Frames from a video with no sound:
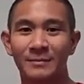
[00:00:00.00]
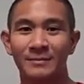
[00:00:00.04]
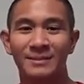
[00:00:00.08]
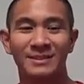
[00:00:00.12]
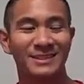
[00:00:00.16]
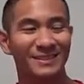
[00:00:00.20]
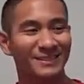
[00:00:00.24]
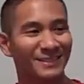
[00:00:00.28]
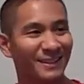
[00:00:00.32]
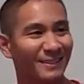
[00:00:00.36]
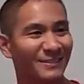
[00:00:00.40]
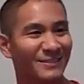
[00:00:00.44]

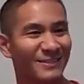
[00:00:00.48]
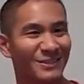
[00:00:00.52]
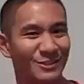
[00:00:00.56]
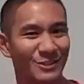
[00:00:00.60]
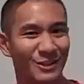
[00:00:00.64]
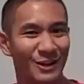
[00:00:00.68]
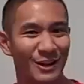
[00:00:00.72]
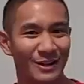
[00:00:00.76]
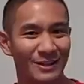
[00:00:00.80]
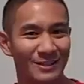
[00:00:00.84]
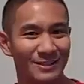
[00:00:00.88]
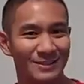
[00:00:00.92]
but sometimes
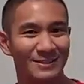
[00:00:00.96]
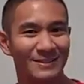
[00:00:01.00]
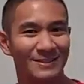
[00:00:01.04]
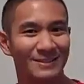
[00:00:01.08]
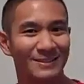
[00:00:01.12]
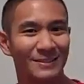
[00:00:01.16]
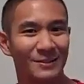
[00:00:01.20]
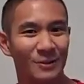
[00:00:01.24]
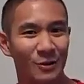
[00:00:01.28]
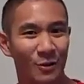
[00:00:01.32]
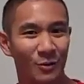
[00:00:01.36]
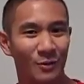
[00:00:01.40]

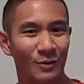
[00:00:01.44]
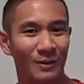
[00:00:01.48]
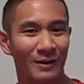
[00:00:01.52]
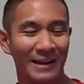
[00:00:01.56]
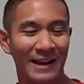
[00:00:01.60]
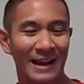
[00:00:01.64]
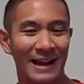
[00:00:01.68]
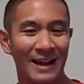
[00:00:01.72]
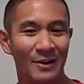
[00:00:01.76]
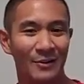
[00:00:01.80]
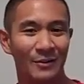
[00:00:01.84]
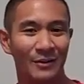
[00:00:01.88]
just
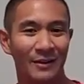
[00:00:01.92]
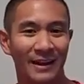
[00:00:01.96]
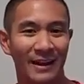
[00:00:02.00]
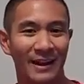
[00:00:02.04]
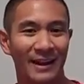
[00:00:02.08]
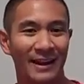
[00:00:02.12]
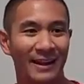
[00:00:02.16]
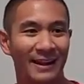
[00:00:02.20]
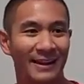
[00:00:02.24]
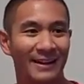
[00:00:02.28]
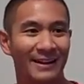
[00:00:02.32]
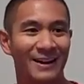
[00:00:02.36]
going out
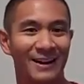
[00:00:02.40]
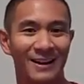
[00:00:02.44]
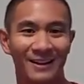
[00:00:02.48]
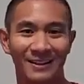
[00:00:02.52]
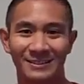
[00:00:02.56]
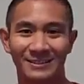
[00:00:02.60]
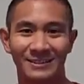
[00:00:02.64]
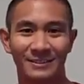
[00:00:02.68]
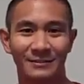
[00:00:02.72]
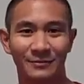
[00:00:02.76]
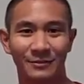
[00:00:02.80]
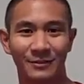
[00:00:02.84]
and
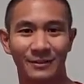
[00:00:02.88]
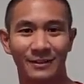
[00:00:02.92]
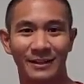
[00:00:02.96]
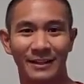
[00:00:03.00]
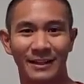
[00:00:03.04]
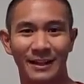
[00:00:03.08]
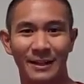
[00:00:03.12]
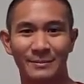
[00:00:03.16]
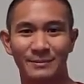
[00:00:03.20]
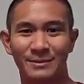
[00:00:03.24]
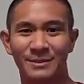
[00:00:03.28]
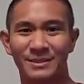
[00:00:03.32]
hunting for the
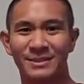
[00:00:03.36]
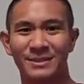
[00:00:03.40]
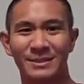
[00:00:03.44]
games